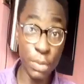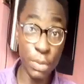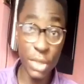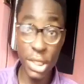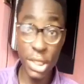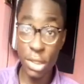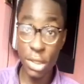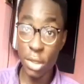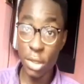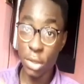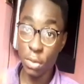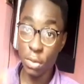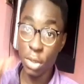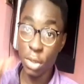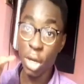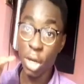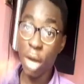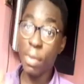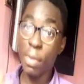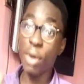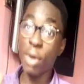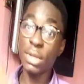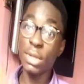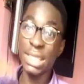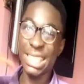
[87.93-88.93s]
mixtures, we talk
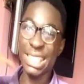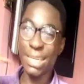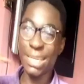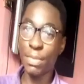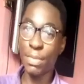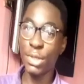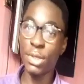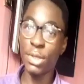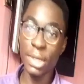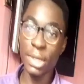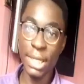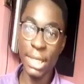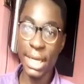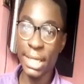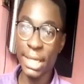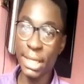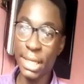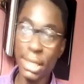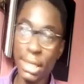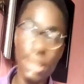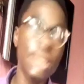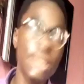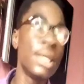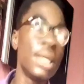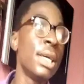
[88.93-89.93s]
about separation
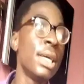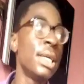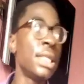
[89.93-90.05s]
techniques.